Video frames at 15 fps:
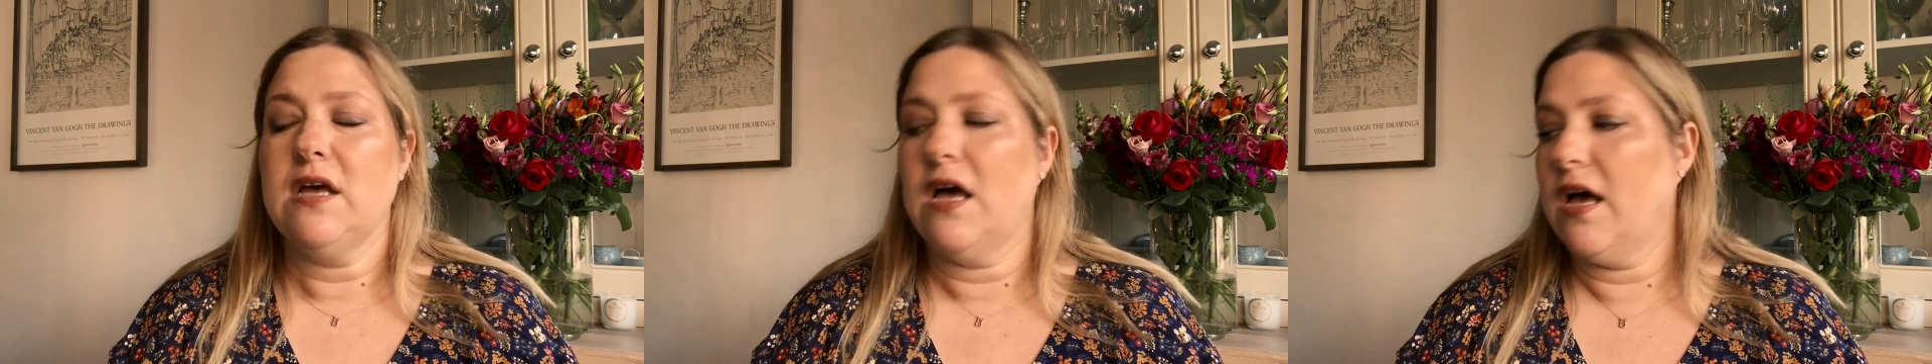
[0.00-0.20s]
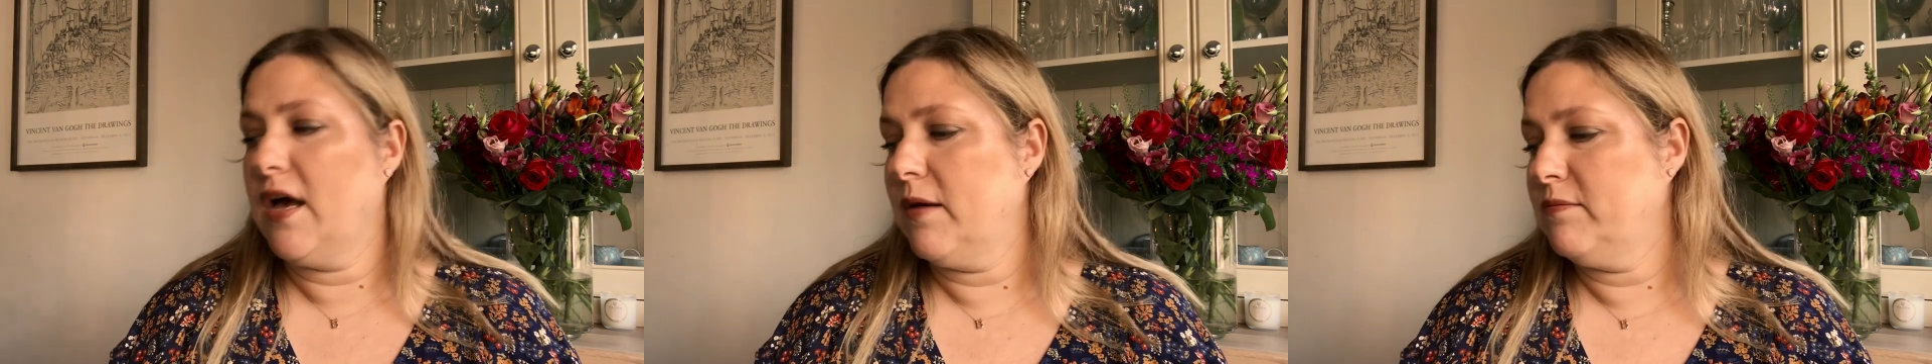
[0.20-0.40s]

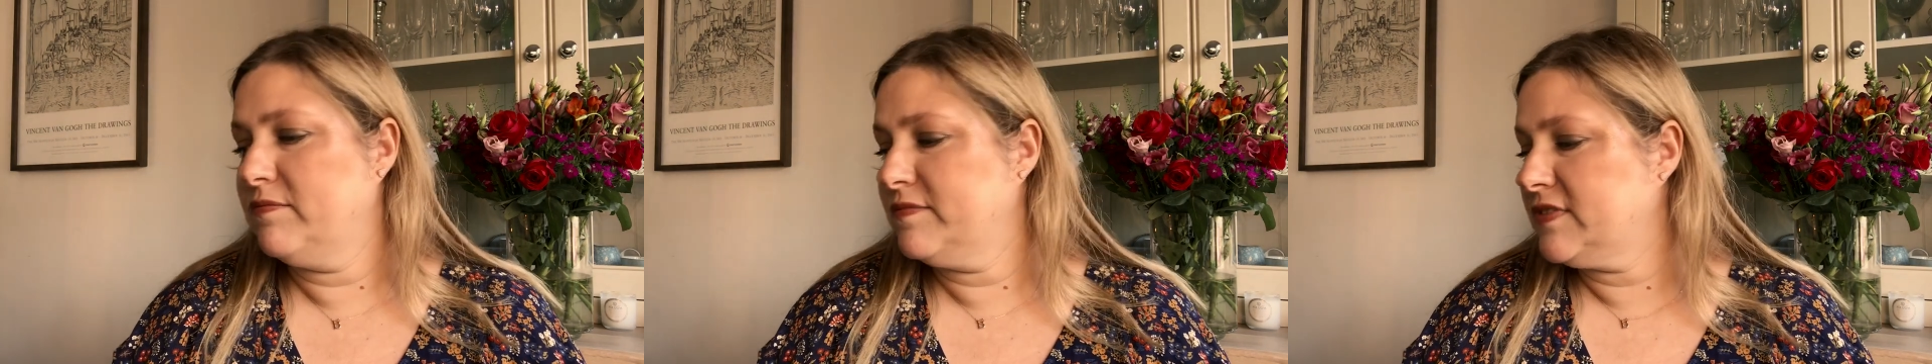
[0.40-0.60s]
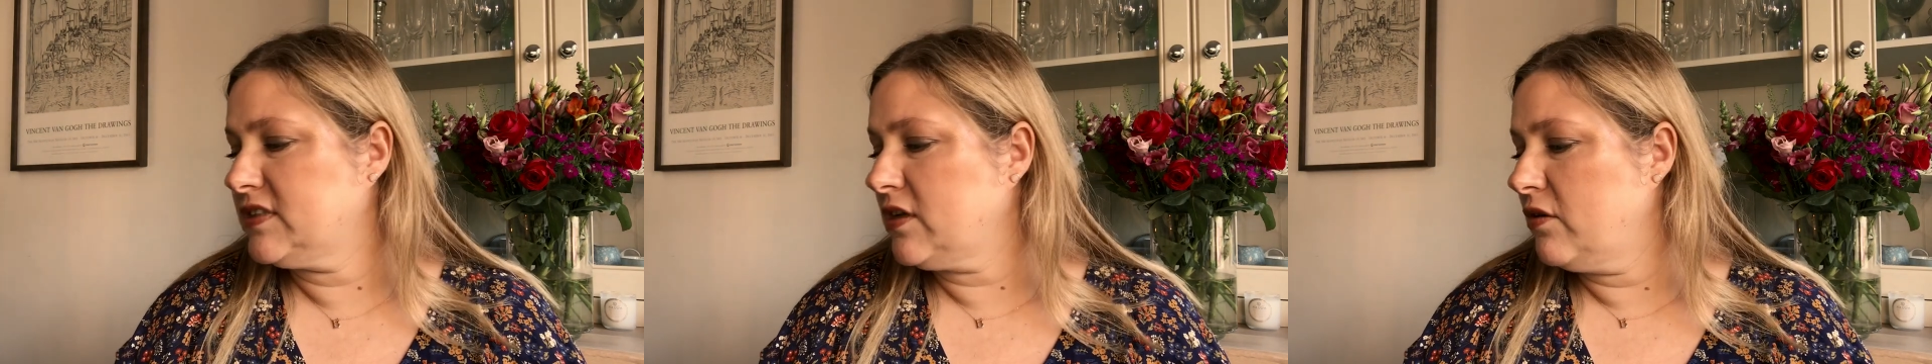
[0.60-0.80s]

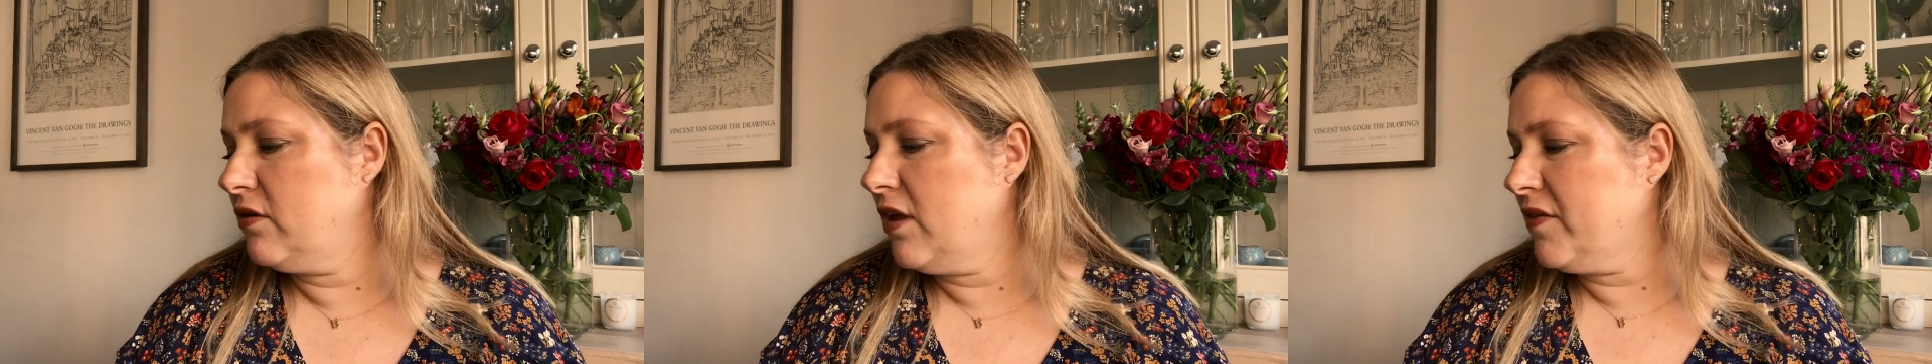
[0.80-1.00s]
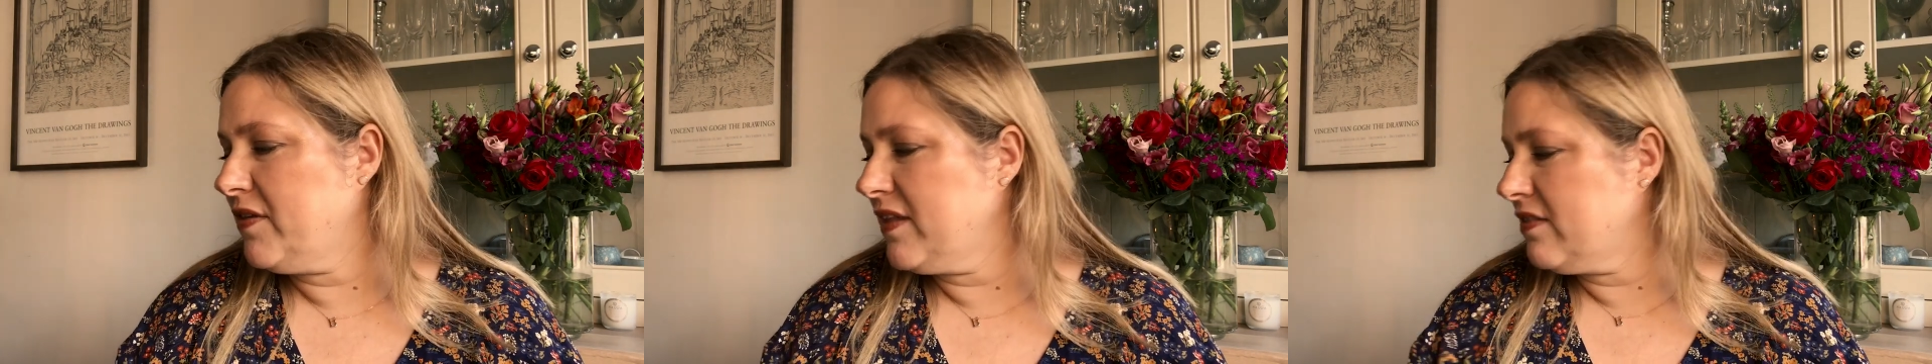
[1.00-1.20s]
Um, so
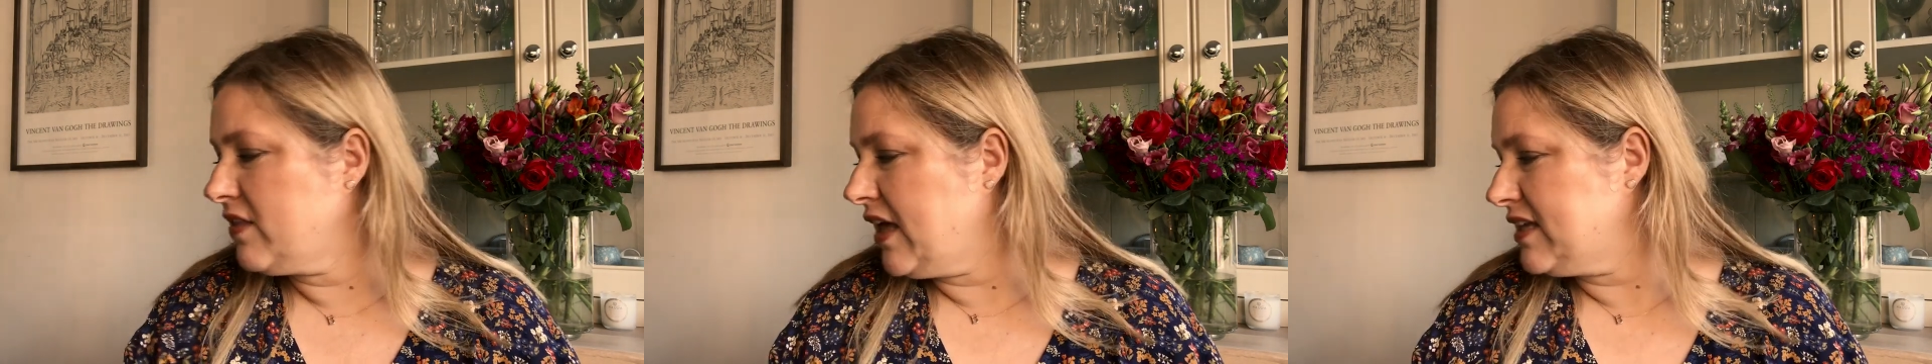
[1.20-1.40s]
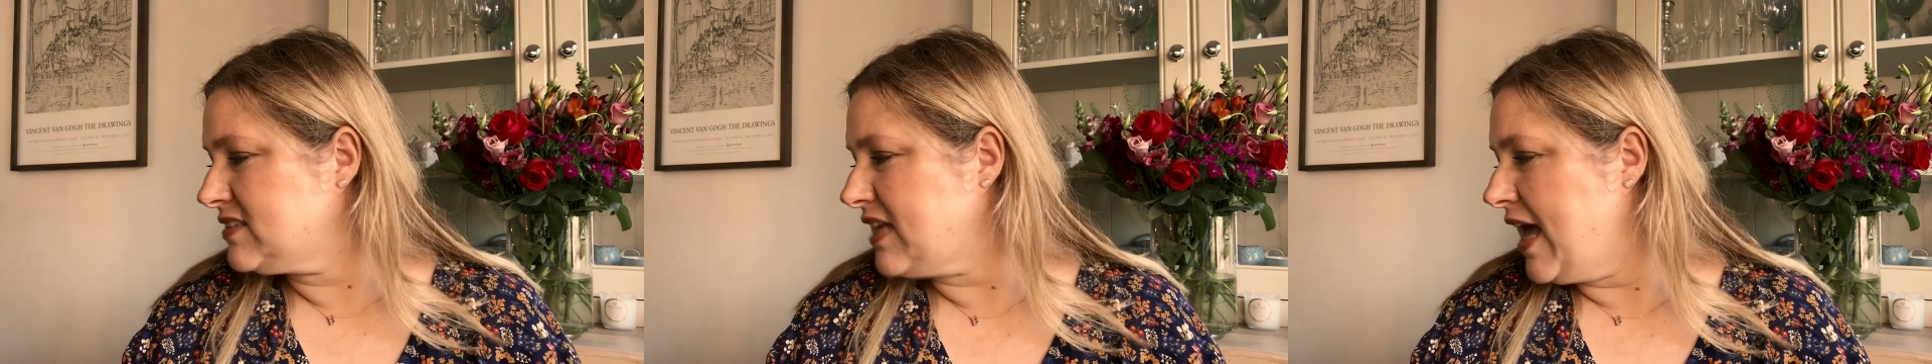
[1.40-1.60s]
I think
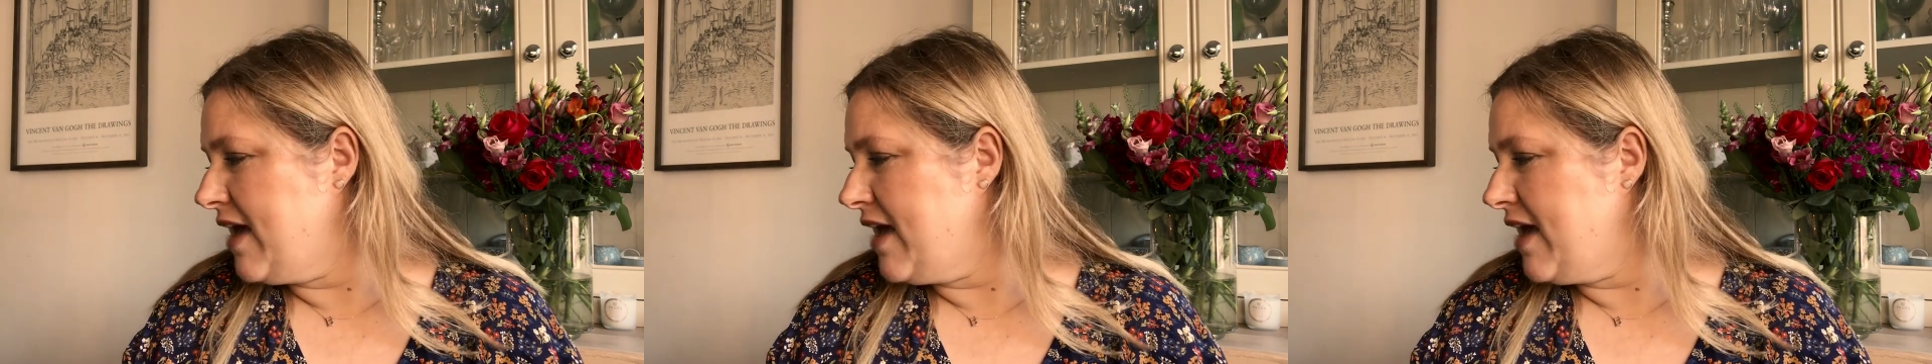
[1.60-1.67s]
that's